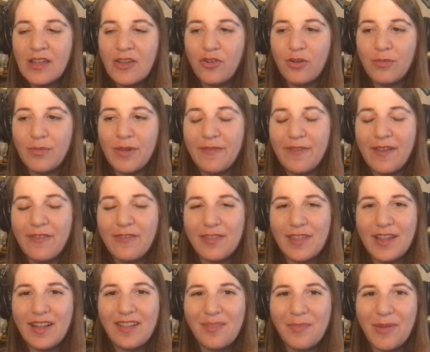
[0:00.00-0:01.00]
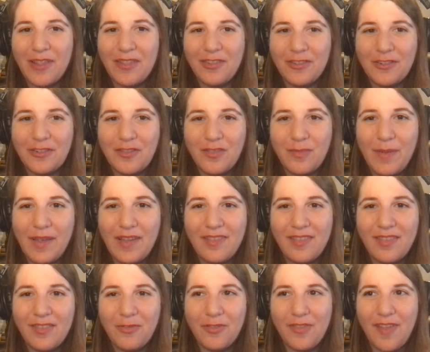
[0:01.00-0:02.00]
one of my favorite things about their little
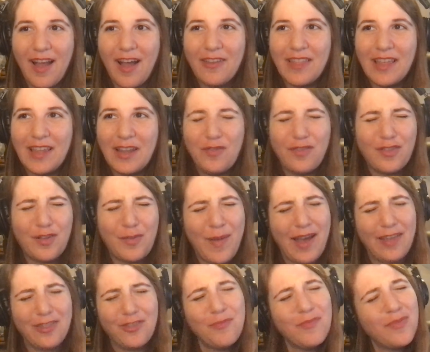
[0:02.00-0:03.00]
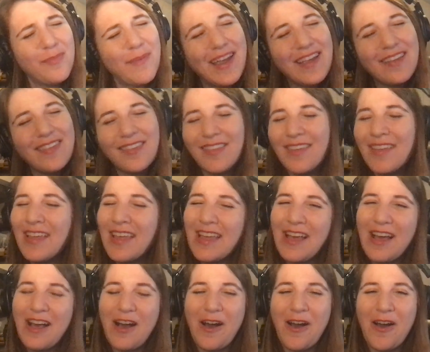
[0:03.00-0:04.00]
spaces was how they use their bathroom space,
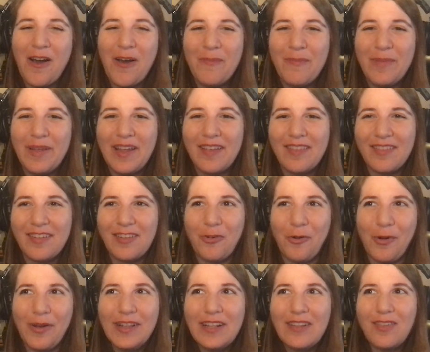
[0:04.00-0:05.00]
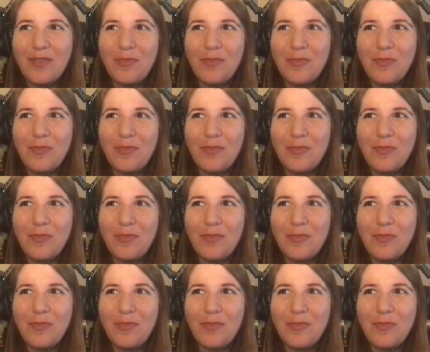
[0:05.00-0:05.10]
because their toilets are